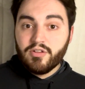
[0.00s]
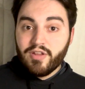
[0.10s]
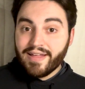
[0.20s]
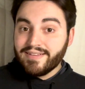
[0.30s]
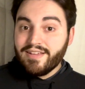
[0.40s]

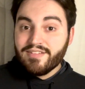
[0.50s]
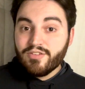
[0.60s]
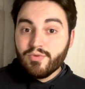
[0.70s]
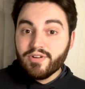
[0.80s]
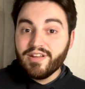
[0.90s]
at least to
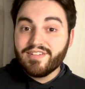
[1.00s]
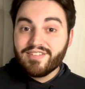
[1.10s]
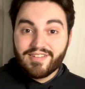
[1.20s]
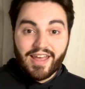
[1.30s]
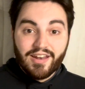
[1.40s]
an
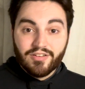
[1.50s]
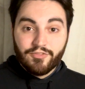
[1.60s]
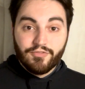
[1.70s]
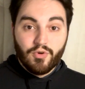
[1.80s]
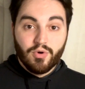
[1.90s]
extent,
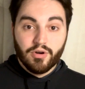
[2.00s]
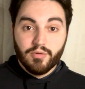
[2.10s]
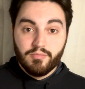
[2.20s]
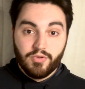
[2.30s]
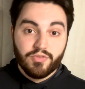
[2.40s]
for
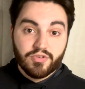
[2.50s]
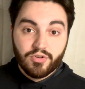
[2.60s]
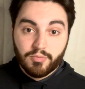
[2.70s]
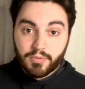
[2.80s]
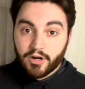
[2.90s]
musical
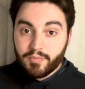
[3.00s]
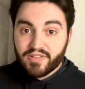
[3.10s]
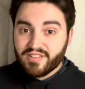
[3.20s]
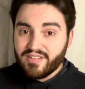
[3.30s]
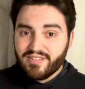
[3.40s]

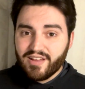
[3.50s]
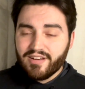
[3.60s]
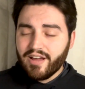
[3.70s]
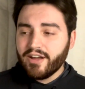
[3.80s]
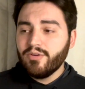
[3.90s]
purposes, and
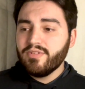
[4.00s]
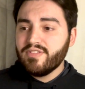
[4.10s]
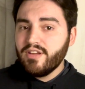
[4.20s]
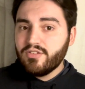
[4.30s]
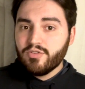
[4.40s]
I don't
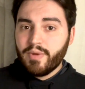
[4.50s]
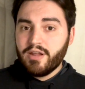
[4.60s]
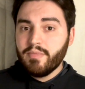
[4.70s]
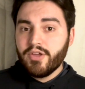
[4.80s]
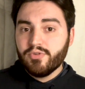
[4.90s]
see too many
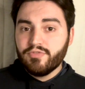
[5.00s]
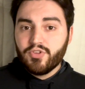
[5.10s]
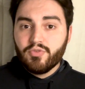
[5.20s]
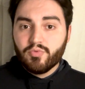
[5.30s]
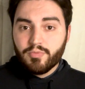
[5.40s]
mic
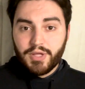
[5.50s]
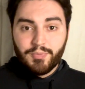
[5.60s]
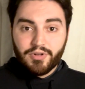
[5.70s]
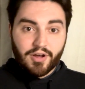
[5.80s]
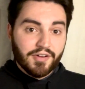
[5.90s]
reviews where people
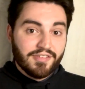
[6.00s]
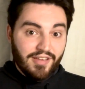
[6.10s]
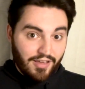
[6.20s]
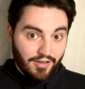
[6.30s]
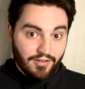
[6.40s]
are singing.